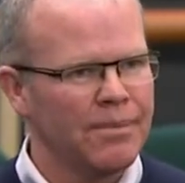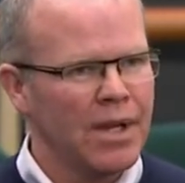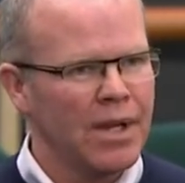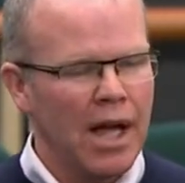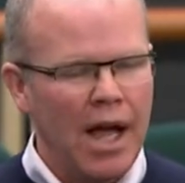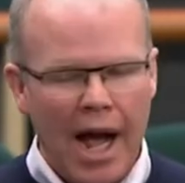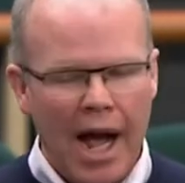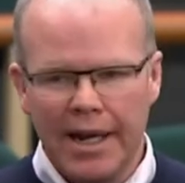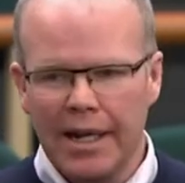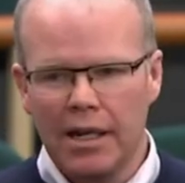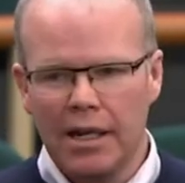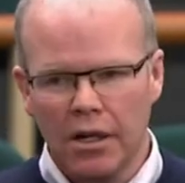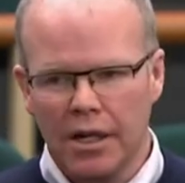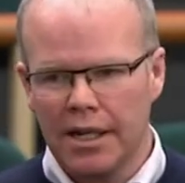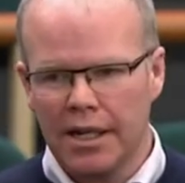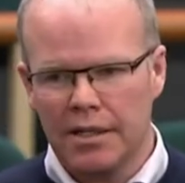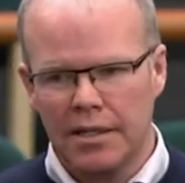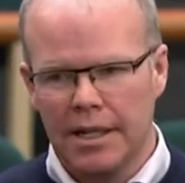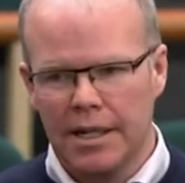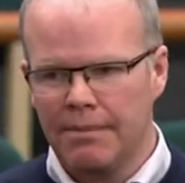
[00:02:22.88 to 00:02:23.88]
And I look
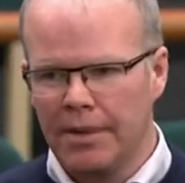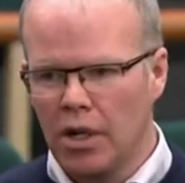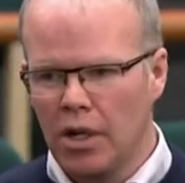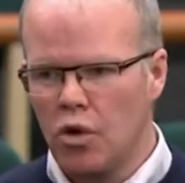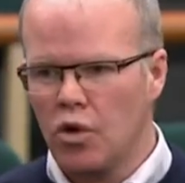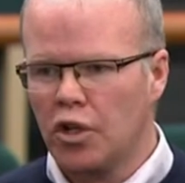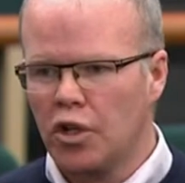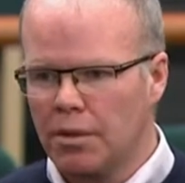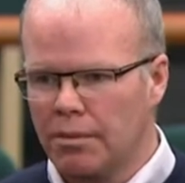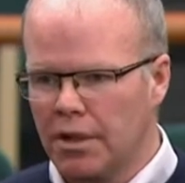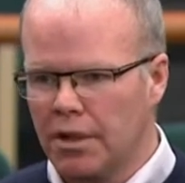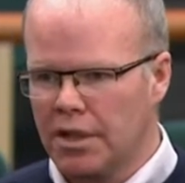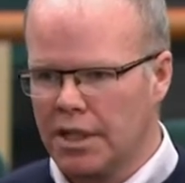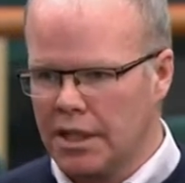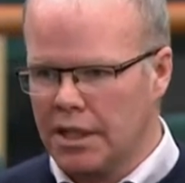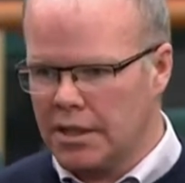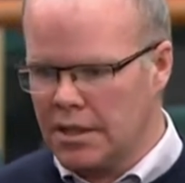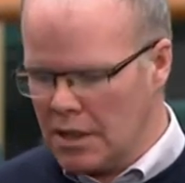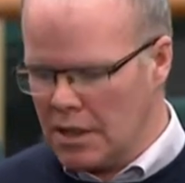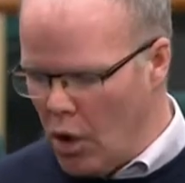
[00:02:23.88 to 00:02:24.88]
at, in my own community,
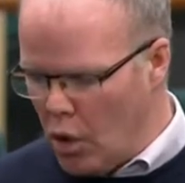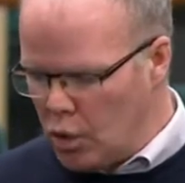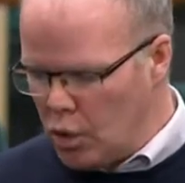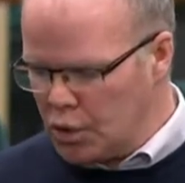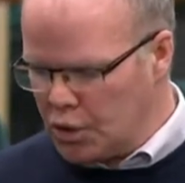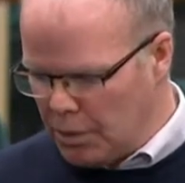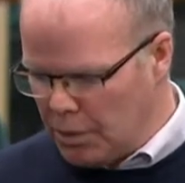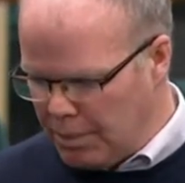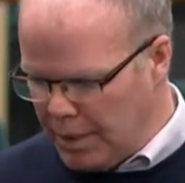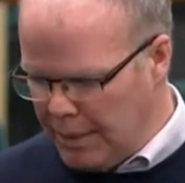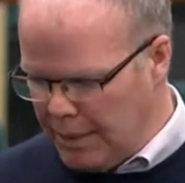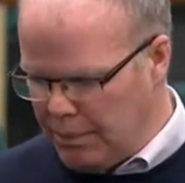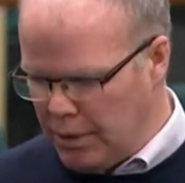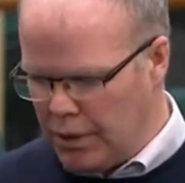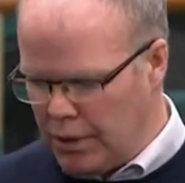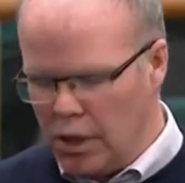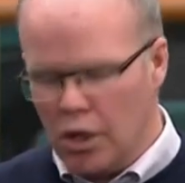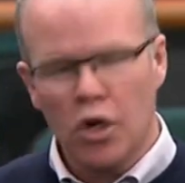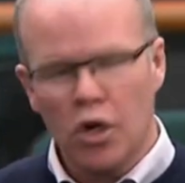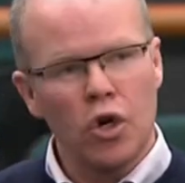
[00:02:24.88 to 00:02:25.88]
older people
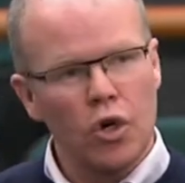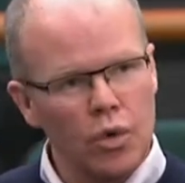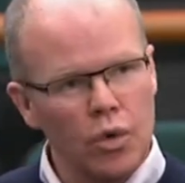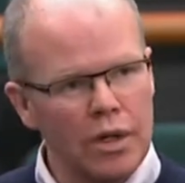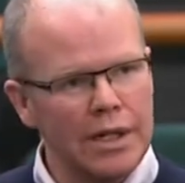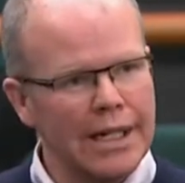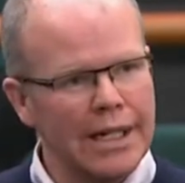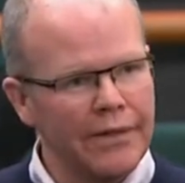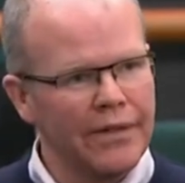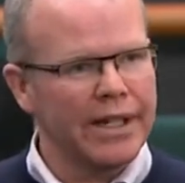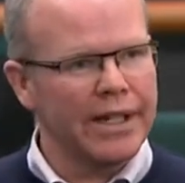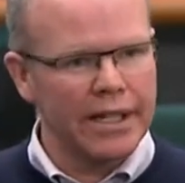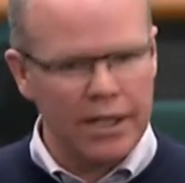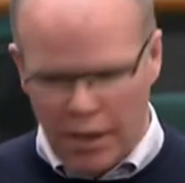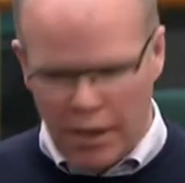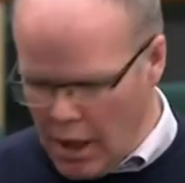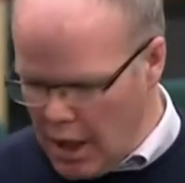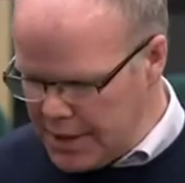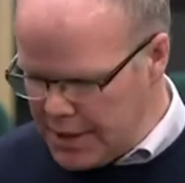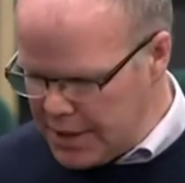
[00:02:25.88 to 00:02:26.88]
who are living in
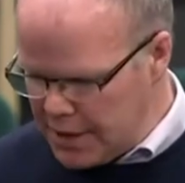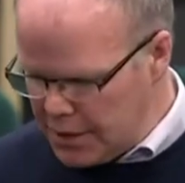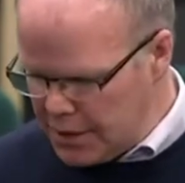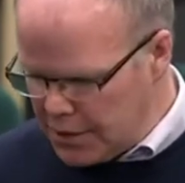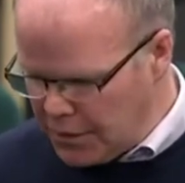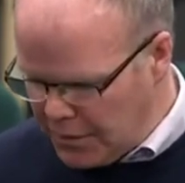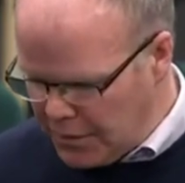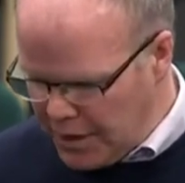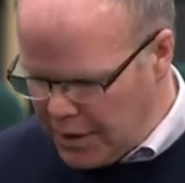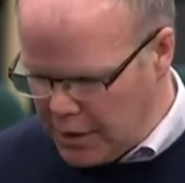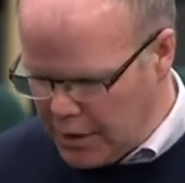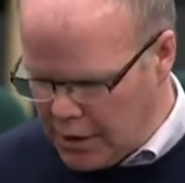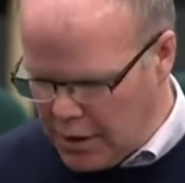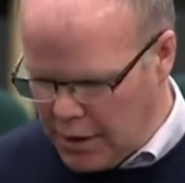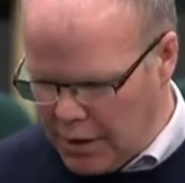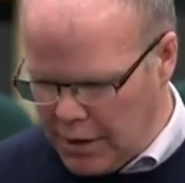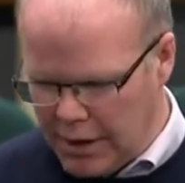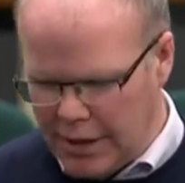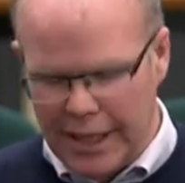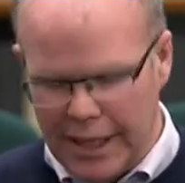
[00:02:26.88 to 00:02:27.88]
constant fear
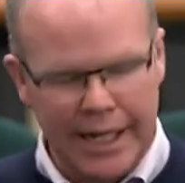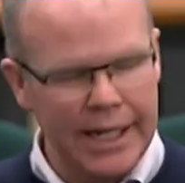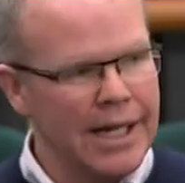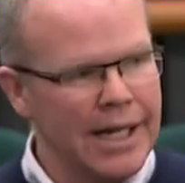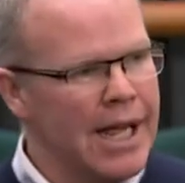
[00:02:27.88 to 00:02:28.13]
currently.